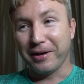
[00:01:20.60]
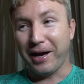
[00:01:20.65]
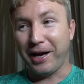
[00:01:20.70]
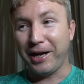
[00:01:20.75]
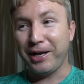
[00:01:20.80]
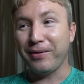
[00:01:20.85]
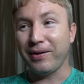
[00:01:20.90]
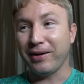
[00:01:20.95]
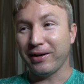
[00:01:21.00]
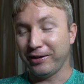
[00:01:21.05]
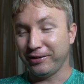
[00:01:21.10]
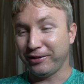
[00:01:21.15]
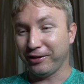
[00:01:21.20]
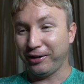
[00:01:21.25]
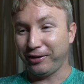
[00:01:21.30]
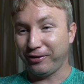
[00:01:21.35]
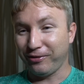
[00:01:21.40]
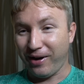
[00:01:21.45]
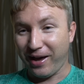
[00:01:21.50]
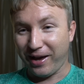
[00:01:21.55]
Anyway, I
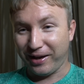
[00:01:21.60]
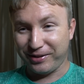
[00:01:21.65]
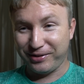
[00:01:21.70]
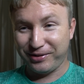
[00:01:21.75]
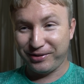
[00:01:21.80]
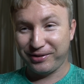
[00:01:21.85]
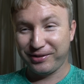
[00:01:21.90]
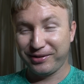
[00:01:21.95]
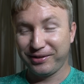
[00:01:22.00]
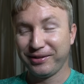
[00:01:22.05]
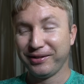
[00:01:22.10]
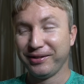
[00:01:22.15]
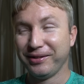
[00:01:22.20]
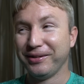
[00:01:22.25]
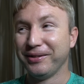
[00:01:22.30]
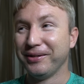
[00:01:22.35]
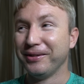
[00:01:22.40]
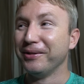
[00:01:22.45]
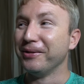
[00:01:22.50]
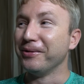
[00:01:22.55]
digress.
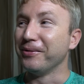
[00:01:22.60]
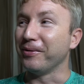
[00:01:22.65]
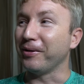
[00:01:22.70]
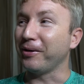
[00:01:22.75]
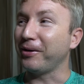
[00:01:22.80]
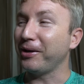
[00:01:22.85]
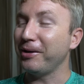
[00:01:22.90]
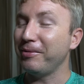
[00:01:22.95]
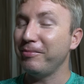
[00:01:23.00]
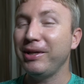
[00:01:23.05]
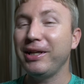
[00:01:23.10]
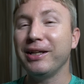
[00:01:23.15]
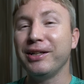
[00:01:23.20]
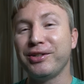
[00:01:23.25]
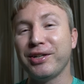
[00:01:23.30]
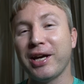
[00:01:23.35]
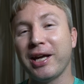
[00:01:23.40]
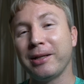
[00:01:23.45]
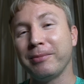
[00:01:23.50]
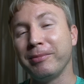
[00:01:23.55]
We're going to meet
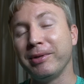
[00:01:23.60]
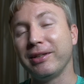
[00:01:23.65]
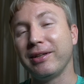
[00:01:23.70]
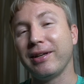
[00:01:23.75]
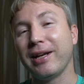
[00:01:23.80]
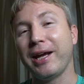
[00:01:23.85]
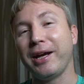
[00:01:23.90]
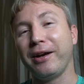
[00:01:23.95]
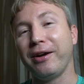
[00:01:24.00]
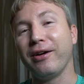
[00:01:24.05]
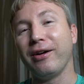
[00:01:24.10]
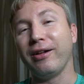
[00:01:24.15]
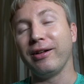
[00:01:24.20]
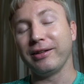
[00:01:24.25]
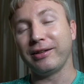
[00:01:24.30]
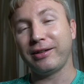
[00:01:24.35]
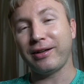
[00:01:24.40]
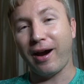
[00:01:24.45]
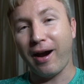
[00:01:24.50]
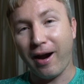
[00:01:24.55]
a gentleman today
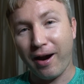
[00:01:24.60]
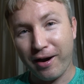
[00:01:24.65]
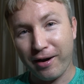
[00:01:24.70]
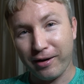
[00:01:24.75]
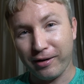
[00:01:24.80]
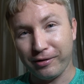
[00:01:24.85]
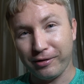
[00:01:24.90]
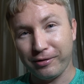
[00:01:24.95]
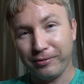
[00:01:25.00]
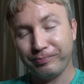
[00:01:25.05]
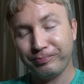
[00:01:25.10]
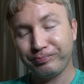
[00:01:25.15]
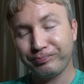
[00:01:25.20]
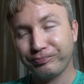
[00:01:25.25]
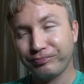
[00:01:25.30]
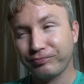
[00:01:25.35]
called Karl.